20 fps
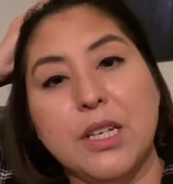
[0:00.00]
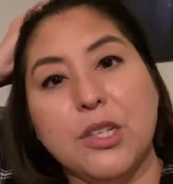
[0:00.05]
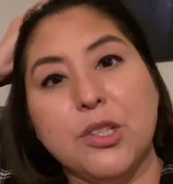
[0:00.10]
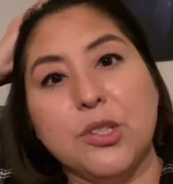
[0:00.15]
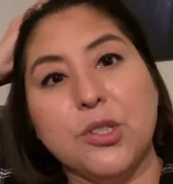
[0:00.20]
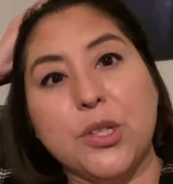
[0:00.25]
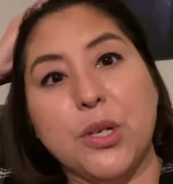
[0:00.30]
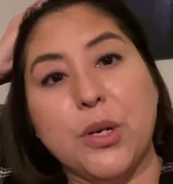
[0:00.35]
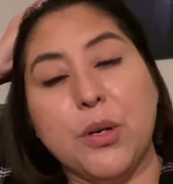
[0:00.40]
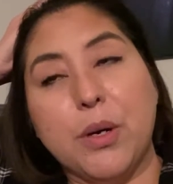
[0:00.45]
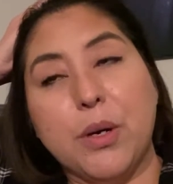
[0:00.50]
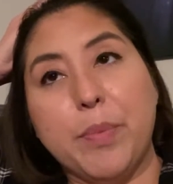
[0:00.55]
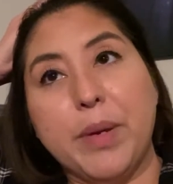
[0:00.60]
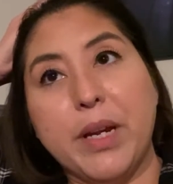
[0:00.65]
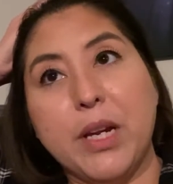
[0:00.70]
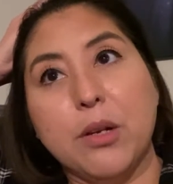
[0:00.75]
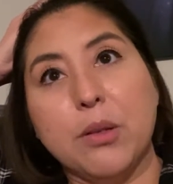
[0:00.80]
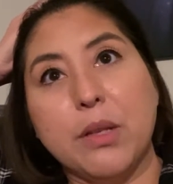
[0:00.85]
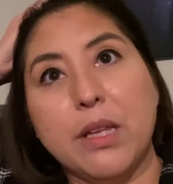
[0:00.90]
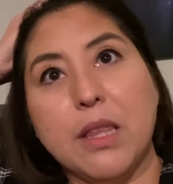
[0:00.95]
So
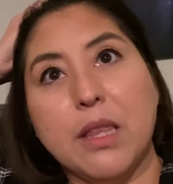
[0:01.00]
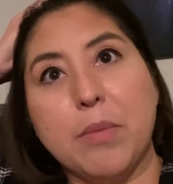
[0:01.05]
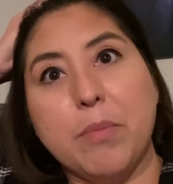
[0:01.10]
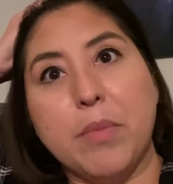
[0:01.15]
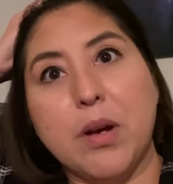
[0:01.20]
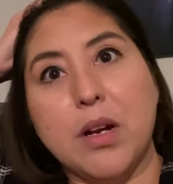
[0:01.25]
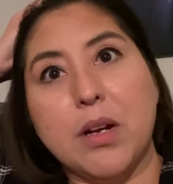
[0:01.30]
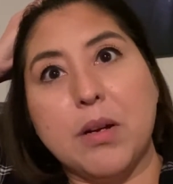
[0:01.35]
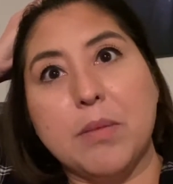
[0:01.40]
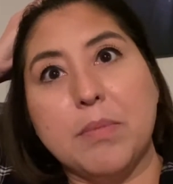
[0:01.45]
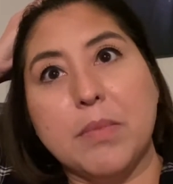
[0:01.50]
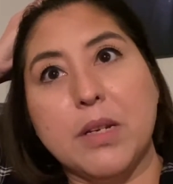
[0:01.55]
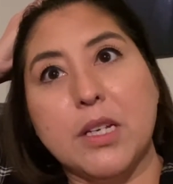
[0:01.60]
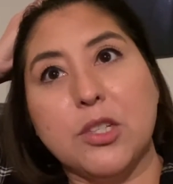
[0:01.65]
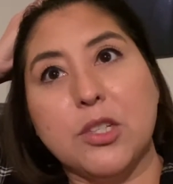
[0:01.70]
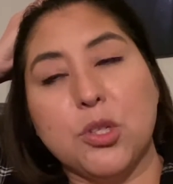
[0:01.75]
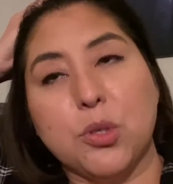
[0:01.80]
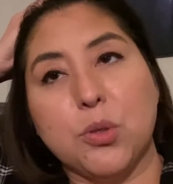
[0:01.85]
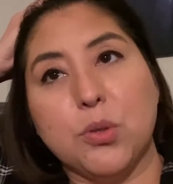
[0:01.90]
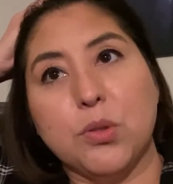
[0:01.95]
apparently the mom
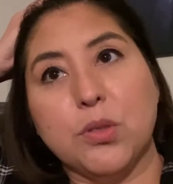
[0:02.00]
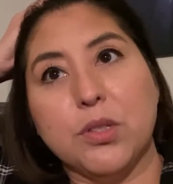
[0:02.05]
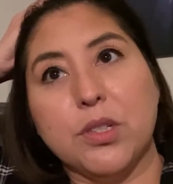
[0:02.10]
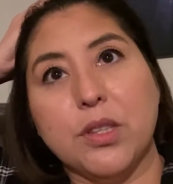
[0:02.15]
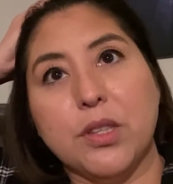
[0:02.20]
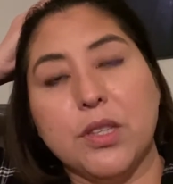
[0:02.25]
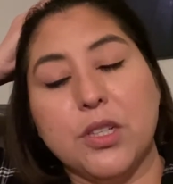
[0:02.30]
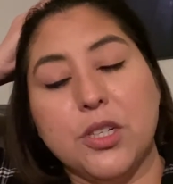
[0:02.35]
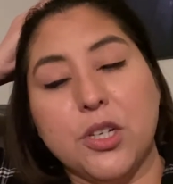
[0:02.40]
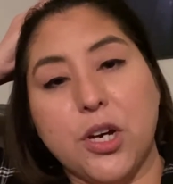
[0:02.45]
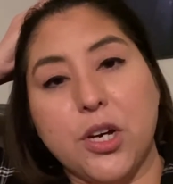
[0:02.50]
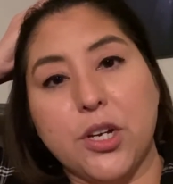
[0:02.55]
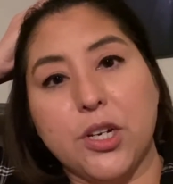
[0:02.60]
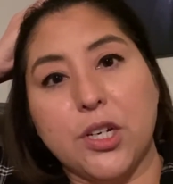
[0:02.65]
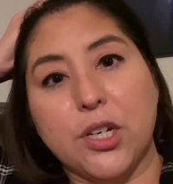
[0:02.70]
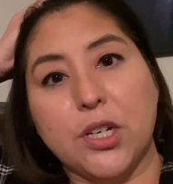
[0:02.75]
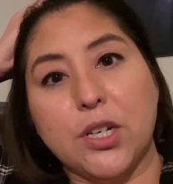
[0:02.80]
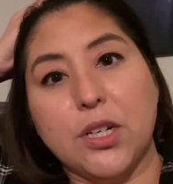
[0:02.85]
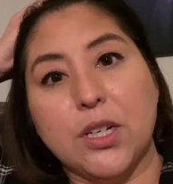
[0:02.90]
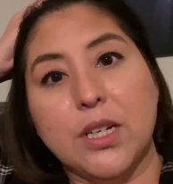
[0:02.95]
told the
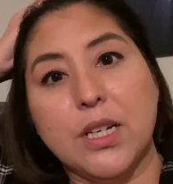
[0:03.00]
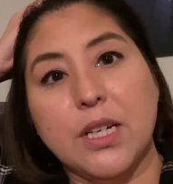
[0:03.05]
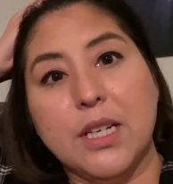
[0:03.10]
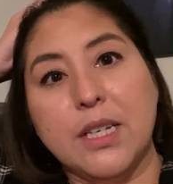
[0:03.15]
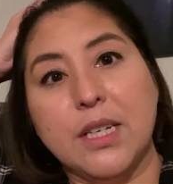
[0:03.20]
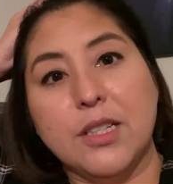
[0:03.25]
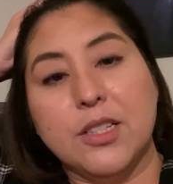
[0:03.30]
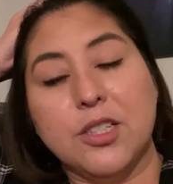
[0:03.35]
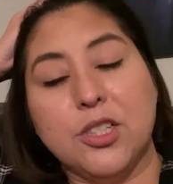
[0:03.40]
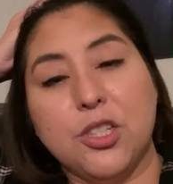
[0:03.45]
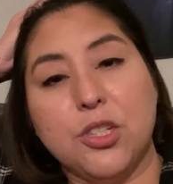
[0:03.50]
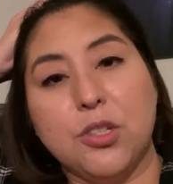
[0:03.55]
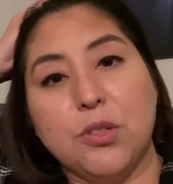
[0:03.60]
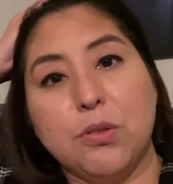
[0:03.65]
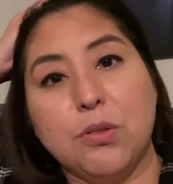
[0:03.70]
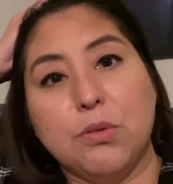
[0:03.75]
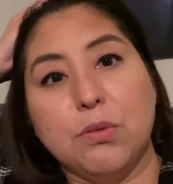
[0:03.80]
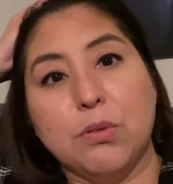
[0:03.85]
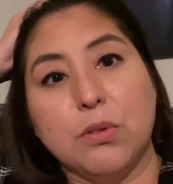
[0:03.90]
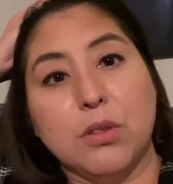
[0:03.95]
daughter
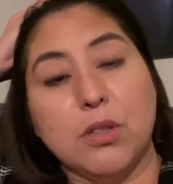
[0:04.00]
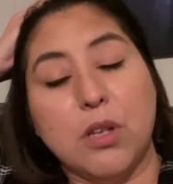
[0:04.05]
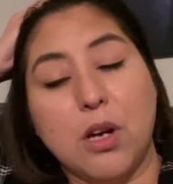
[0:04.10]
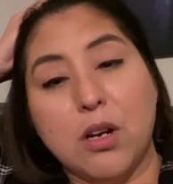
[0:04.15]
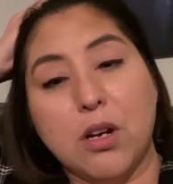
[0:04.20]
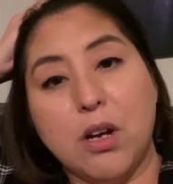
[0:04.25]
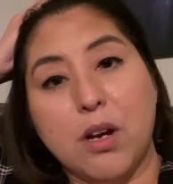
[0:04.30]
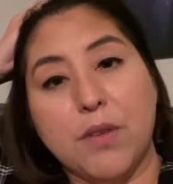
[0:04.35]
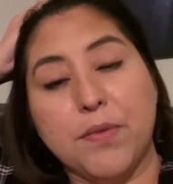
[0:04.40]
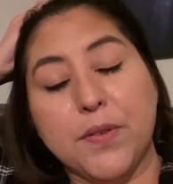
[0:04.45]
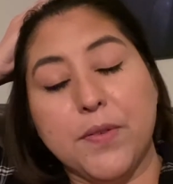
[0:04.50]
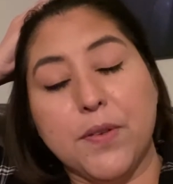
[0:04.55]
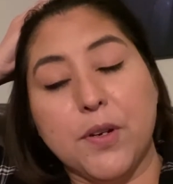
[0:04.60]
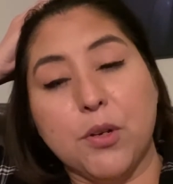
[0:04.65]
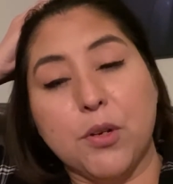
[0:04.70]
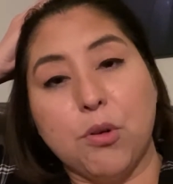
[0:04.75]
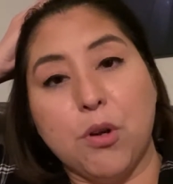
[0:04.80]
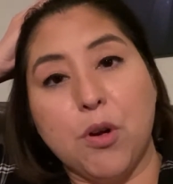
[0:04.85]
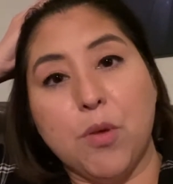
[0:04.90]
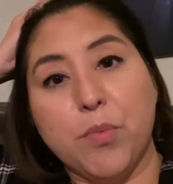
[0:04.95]
to log off of her
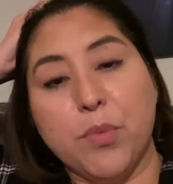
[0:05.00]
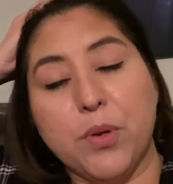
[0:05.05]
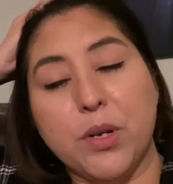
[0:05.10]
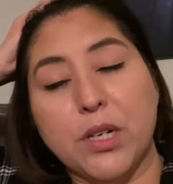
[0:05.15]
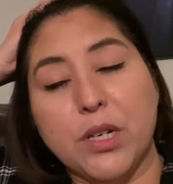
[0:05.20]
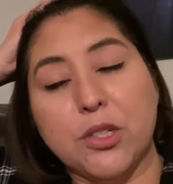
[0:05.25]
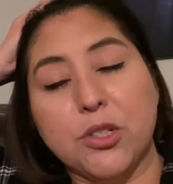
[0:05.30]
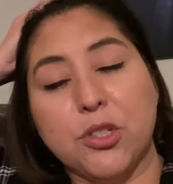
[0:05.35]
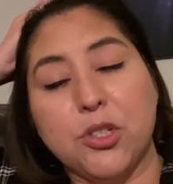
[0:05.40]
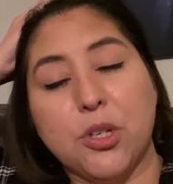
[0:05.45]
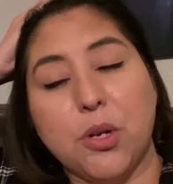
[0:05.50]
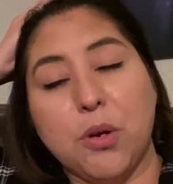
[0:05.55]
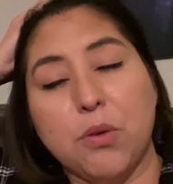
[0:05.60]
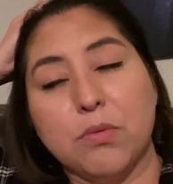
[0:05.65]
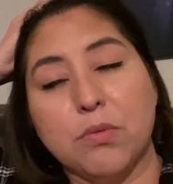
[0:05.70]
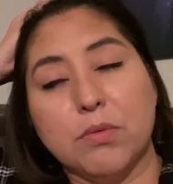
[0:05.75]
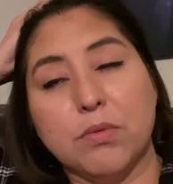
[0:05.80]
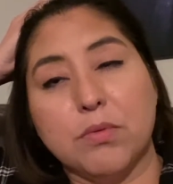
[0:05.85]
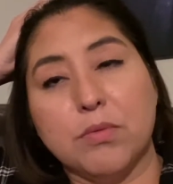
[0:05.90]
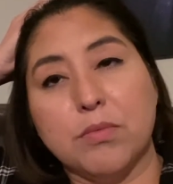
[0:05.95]
Chromebook,
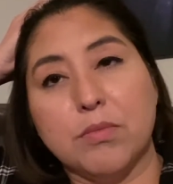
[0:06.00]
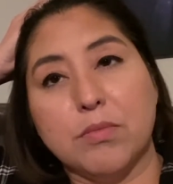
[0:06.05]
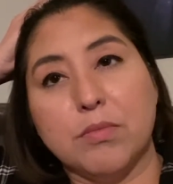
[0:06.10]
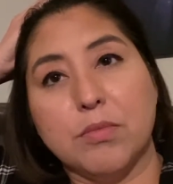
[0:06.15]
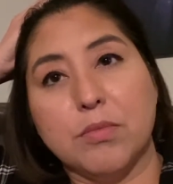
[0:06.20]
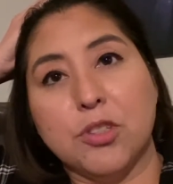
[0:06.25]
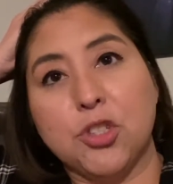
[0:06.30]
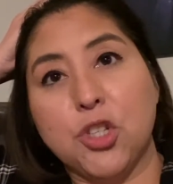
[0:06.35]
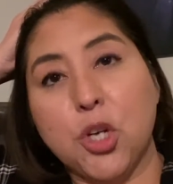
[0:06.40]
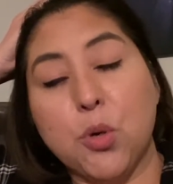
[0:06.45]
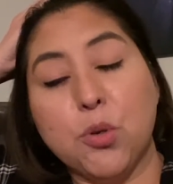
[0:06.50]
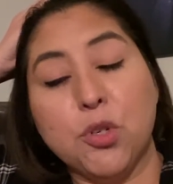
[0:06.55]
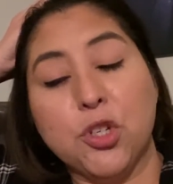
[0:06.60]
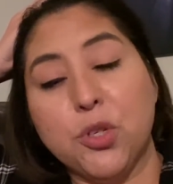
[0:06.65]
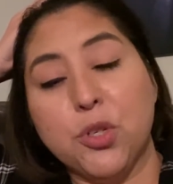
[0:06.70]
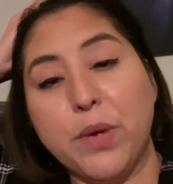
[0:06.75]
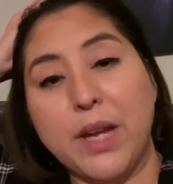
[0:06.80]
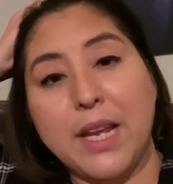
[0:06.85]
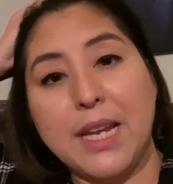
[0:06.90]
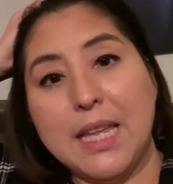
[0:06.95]
don't
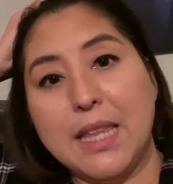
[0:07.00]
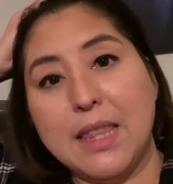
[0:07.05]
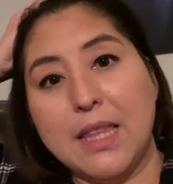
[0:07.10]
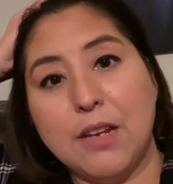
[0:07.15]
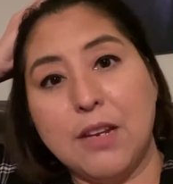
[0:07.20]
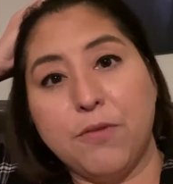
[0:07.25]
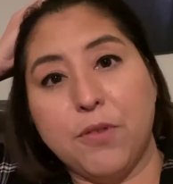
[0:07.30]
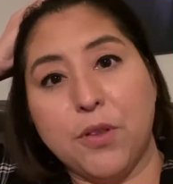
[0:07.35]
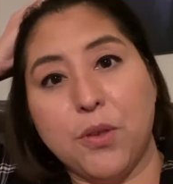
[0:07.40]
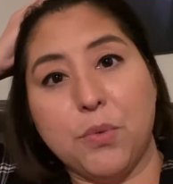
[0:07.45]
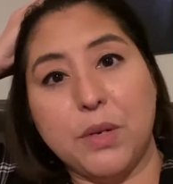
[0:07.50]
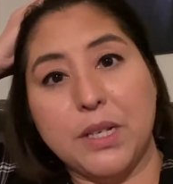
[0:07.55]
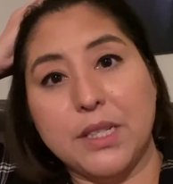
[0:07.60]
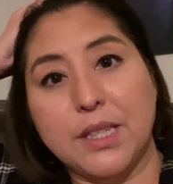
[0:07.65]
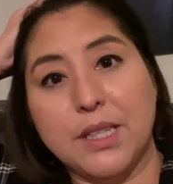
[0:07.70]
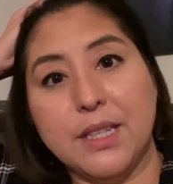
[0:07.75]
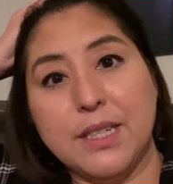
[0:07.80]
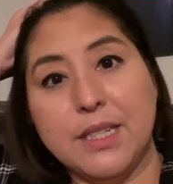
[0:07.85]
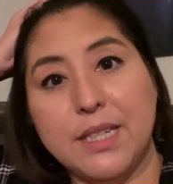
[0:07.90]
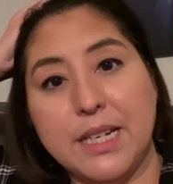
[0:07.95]
do anything for the rest
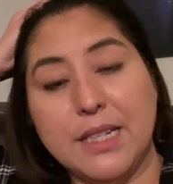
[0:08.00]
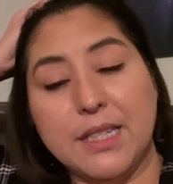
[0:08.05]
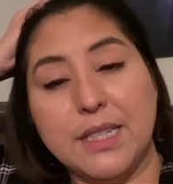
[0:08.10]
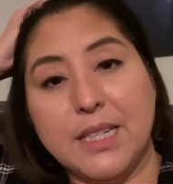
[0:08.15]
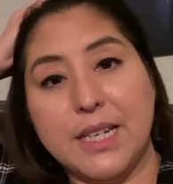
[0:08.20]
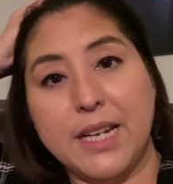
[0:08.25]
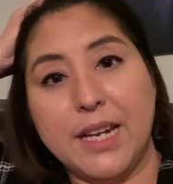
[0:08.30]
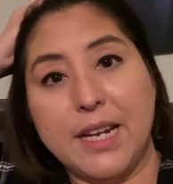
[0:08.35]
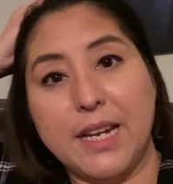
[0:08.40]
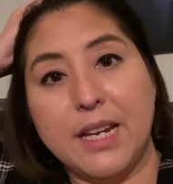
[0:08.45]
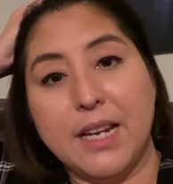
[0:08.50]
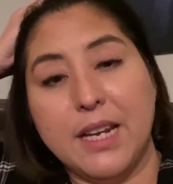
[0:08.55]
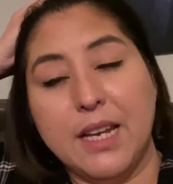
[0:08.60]
of the day today,